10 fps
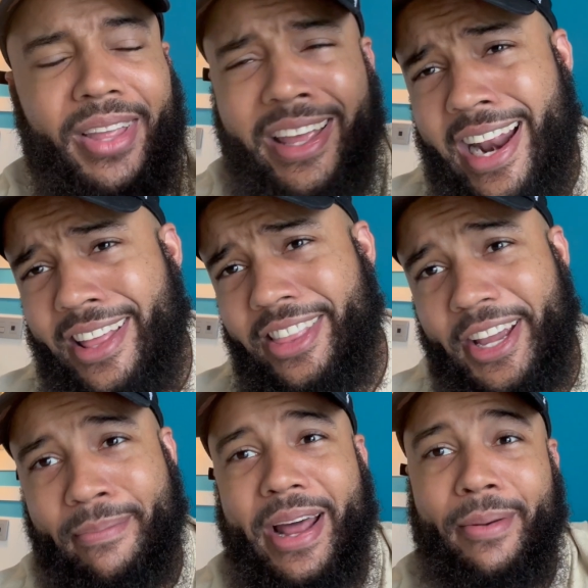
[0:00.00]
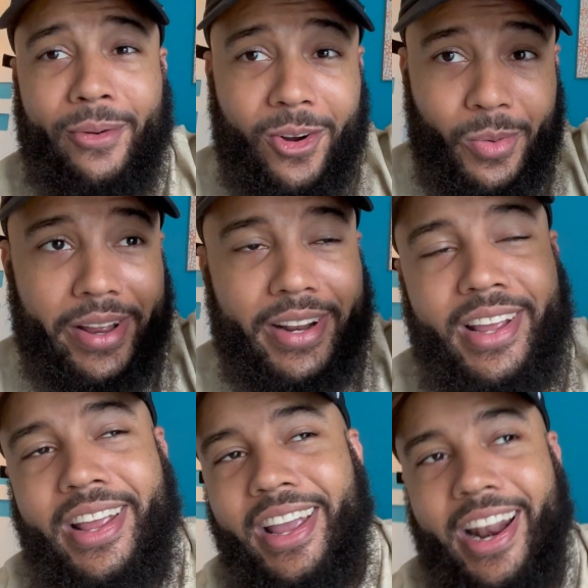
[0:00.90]
and I think about it more
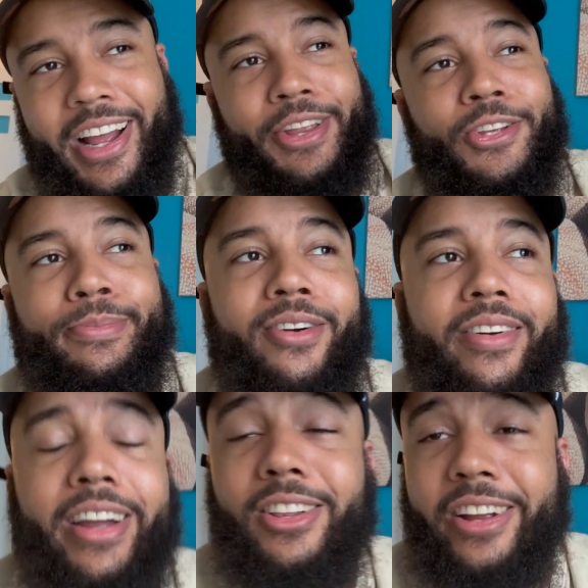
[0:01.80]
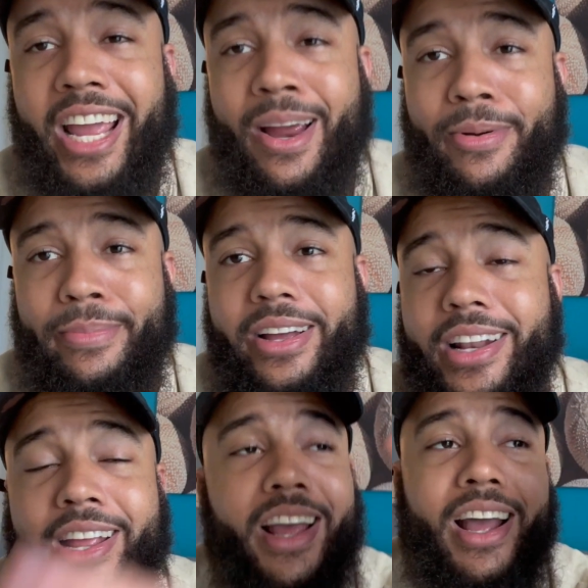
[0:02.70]
and I can use my regular camera.
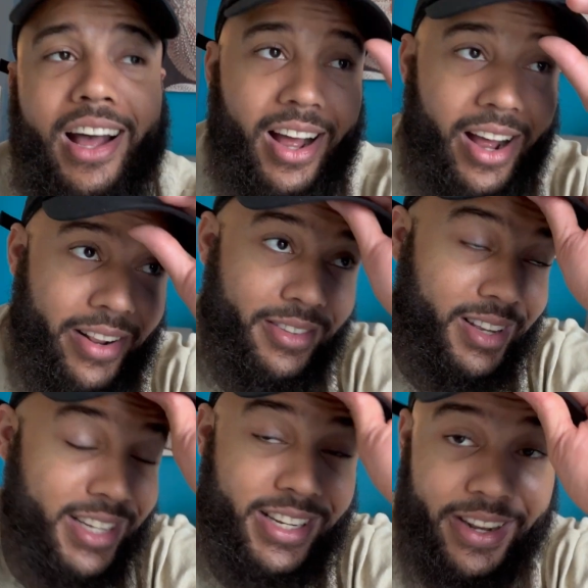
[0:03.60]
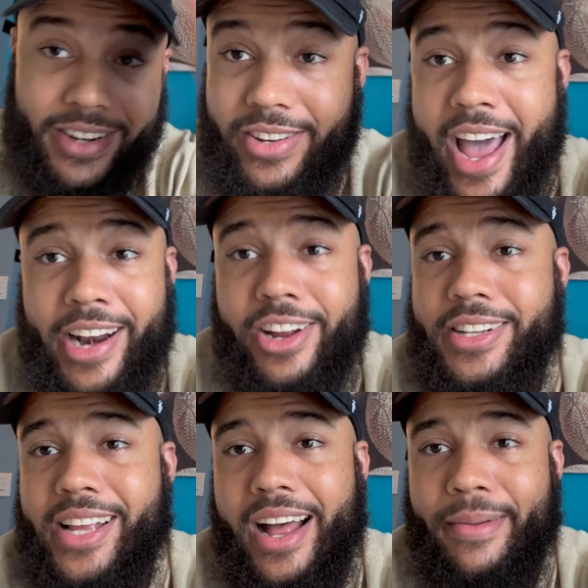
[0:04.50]
But like I said, I had a
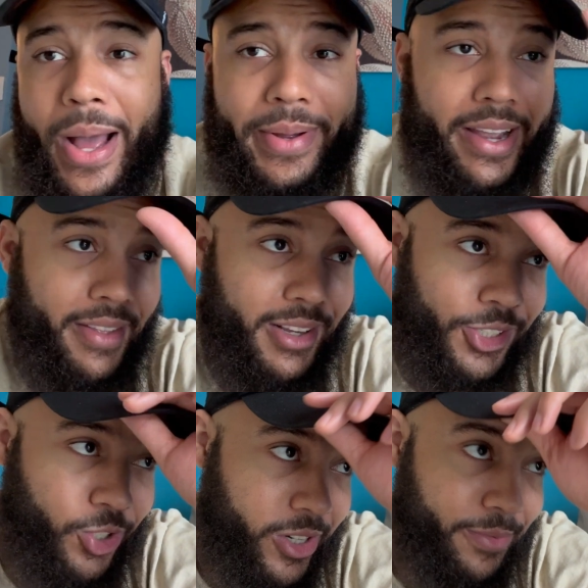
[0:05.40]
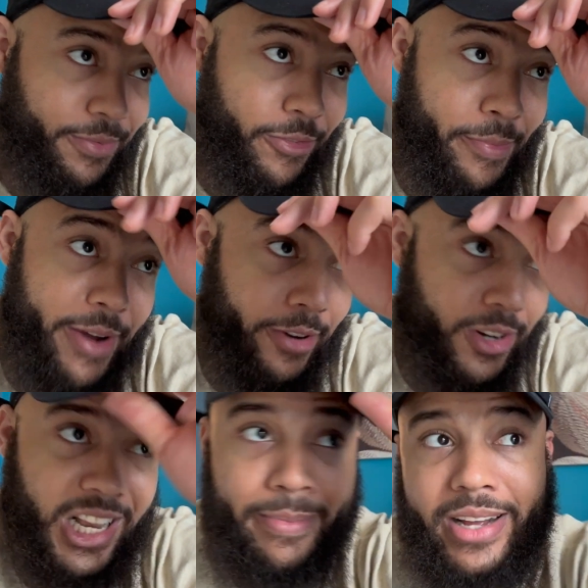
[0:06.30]
good time. I would give this trip, my
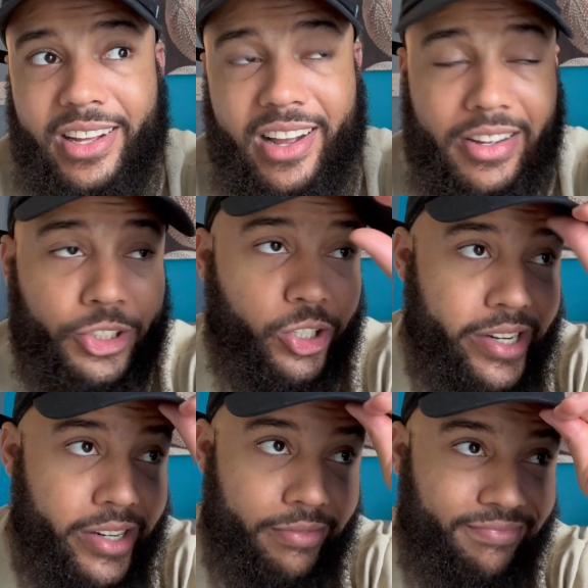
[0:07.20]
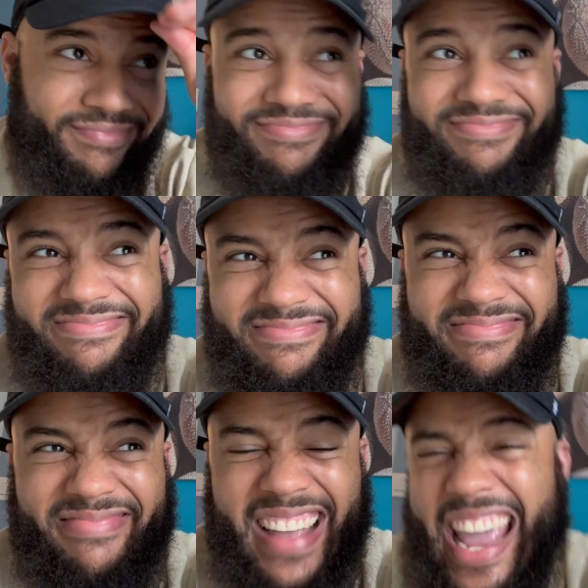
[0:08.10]
first time out the country,
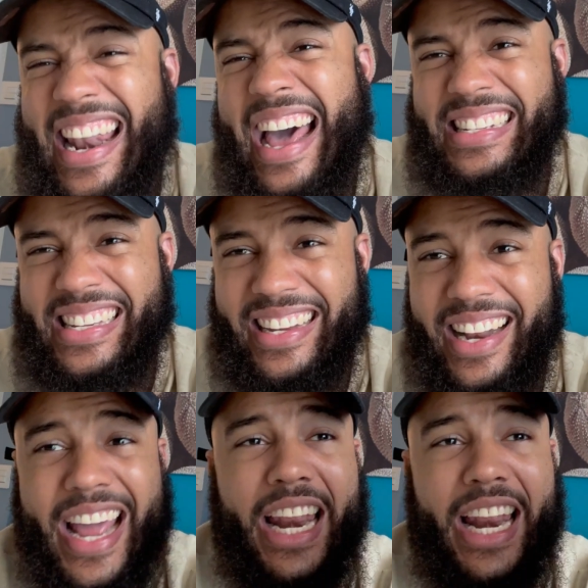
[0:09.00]
8 out of 10. I ain't